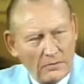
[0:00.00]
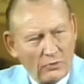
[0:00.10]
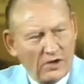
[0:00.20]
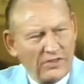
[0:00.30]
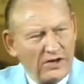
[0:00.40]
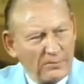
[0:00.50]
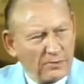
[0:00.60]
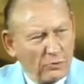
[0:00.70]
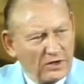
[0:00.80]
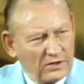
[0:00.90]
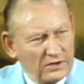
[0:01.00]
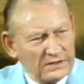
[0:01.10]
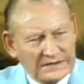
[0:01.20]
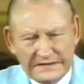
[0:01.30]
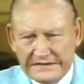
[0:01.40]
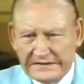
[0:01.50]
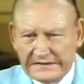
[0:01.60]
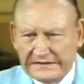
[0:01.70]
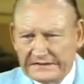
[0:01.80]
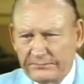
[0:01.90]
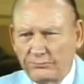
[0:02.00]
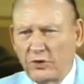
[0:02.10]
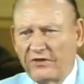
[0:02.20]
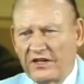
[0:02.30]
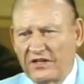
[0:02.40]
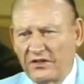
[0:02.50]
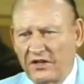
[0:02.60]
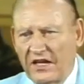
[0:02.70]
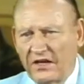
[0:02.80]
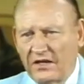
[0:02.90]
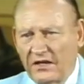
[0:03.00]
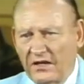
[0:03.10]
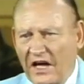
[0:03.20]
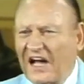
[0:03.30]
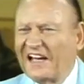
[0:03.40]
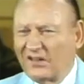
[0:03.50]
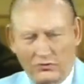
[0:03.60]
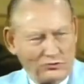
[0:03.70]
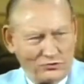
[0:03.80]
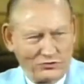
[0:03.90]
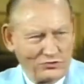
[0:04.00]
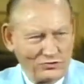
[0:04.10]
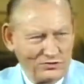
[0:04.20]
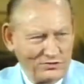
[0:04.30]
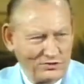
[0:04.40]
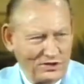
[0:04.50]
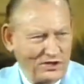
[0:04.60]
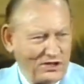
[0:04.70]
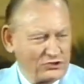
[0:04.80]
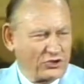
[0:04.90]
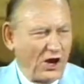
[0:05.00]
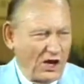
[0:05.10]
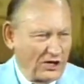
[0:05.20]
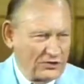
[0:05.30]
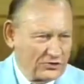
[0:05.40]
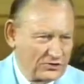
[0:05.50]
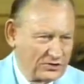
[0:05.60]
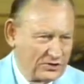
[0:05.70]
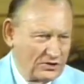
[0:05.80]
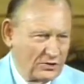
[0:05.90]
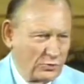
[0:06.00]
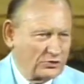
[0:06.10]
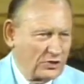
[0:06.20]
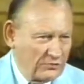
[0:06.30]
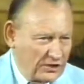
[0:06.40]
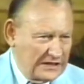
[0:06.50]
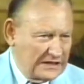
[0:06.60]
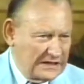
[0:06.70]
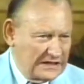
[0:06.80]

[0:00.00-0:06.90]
one of their number one movie idols and stars was converted.